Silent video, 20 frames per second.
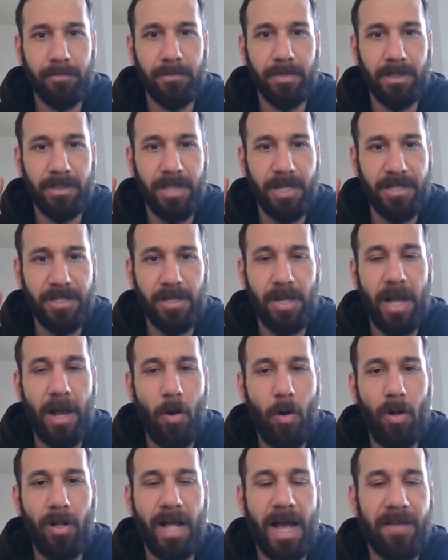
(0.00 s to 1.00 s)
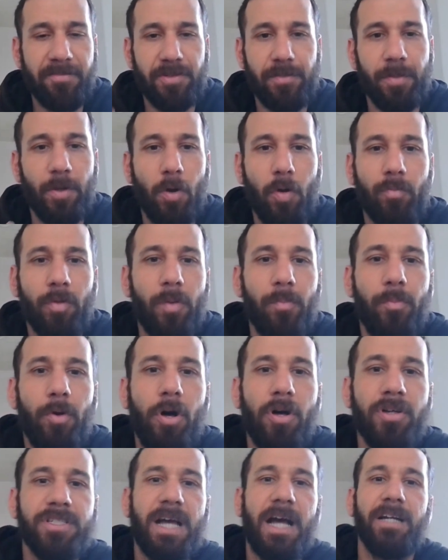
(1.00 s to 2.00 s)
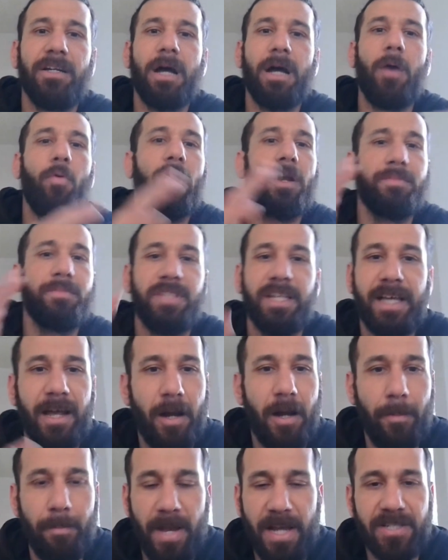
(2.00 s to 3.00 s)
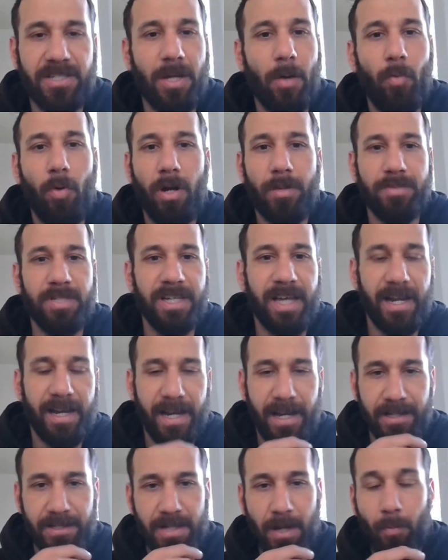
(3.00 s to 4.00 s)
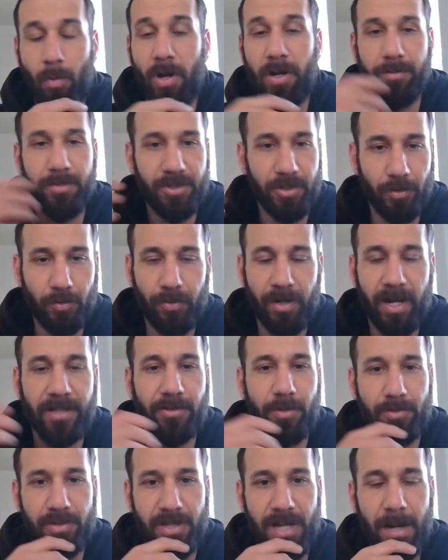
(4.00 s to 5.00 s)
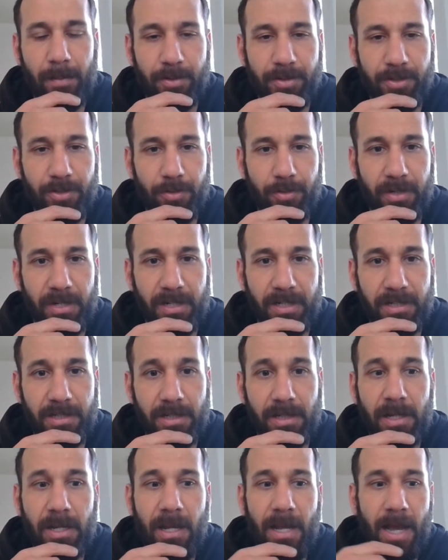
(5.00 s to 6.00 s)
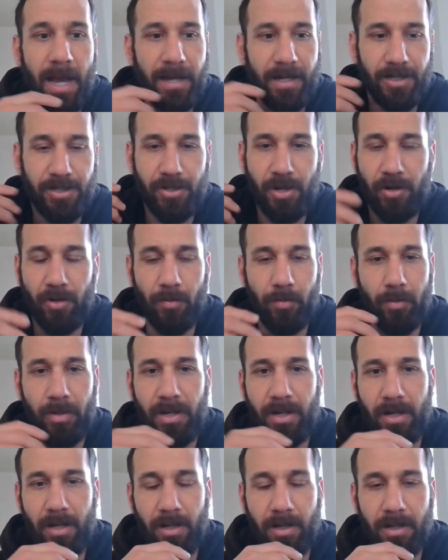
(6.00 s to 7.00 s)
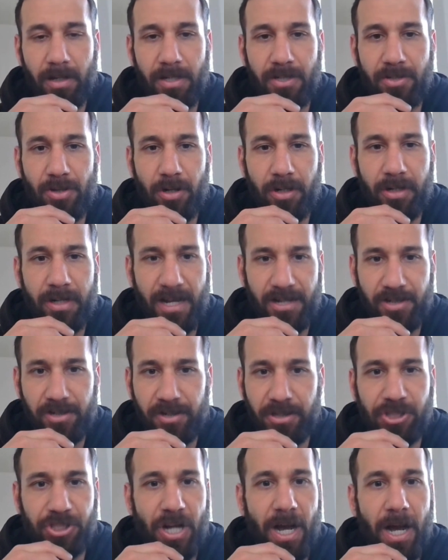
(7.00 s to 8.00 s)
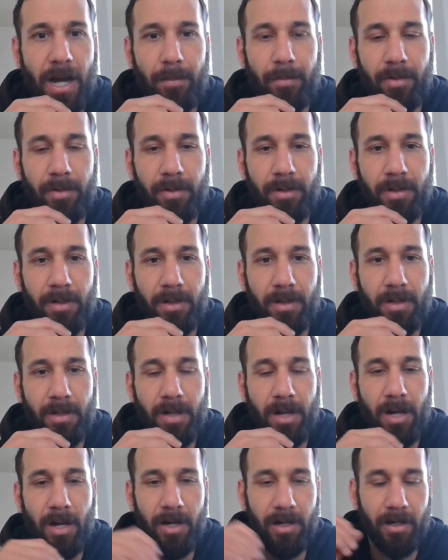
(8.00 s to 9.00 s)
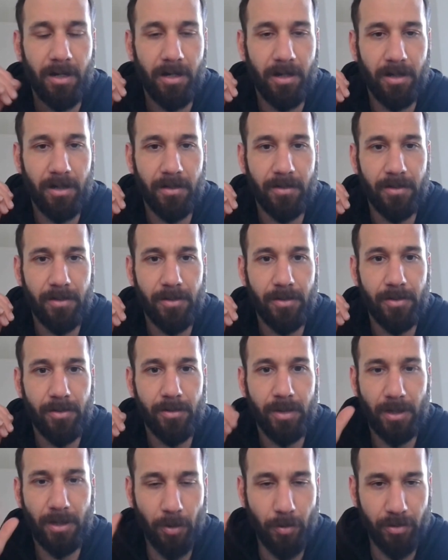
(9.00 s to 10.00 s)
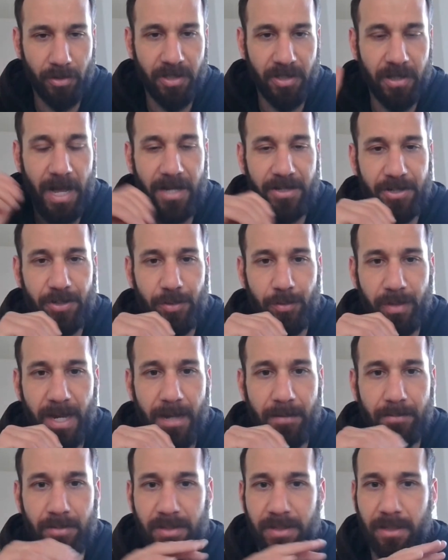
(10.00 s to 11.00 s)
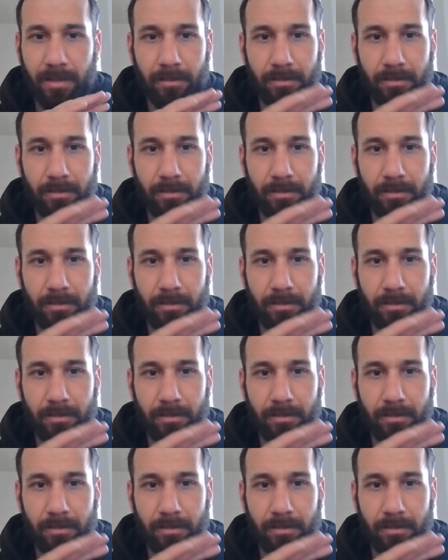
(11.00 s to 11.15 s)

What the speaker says: it doesn't all have to be home run balls. I want him to get on base. I want him to get hits. I want him to create those opportunities. And he's done an excellent job in those last two games.